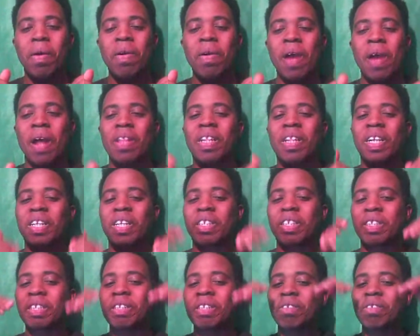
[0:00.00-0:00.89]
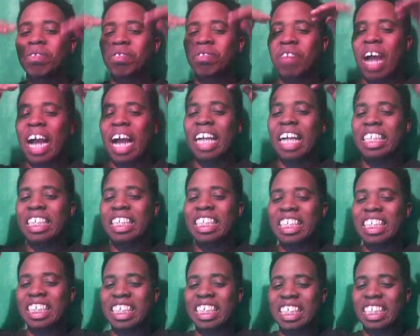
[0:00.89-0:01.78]
Yeah, the cream
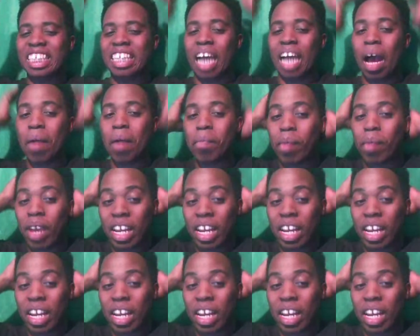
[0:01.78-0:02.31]
rises to the top,